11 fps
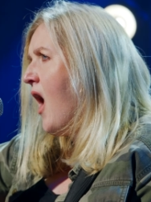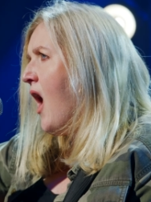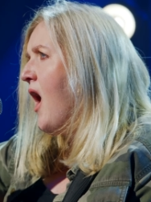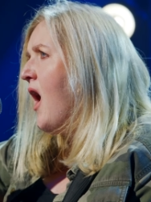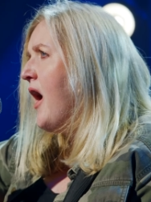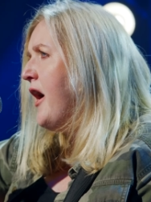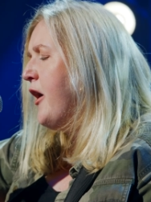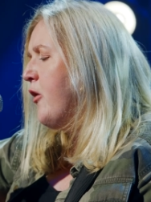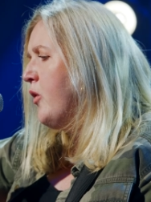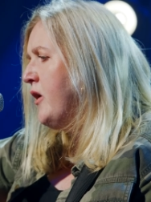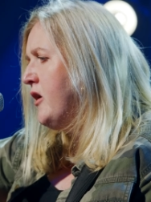
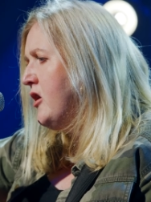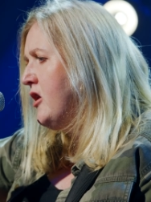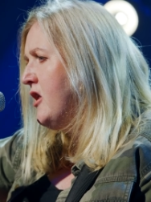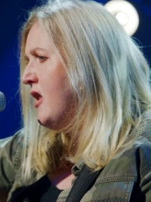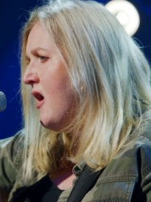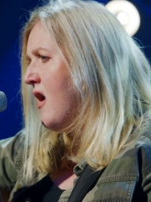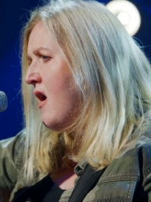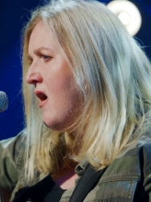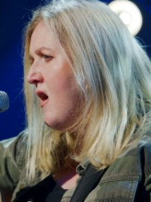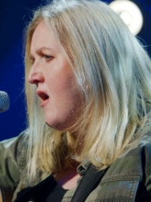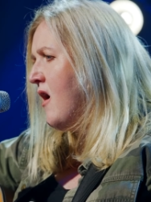I will
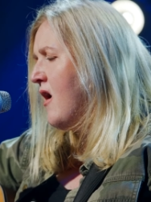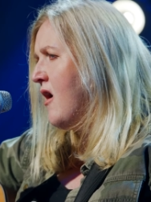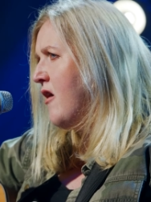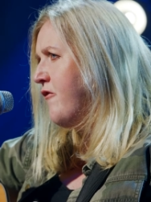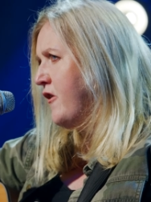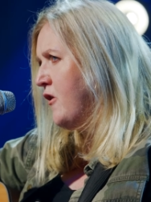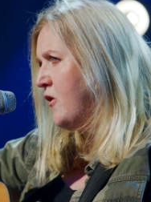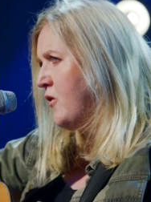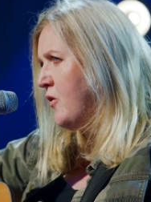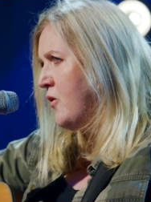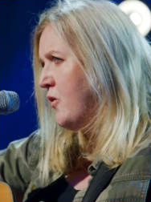love
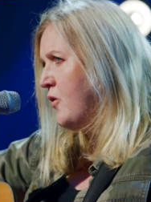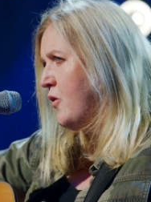you